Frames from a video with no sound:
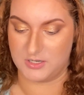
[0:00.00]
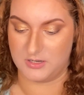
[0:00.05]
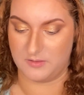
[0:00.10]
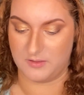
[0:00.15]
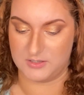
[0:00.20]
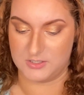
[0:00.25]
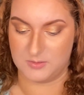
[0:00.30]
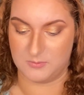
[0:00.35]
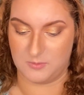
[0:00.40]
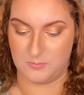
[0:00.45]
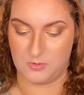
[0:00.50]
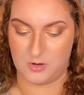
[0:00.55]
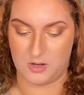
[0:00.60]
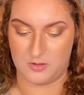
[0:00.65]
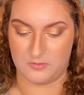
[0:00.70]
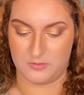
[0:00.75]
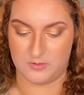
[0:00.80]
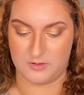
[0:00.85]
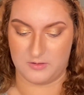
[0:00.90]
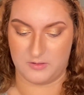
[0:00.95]
I didn't like shimmery
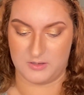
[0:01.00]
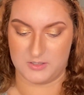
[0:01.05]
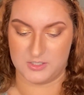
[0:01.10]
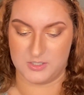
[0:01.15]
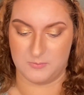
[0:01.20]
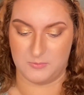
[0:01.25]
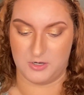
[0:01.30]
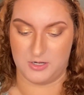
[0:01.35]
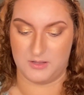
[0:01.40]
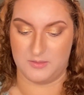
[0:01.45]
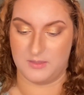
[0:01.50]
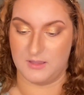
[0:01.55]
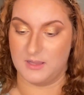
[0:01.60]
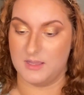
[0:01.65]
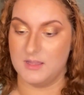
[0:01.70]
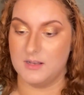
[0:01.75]
bronzers, I didn't like shimmery anything.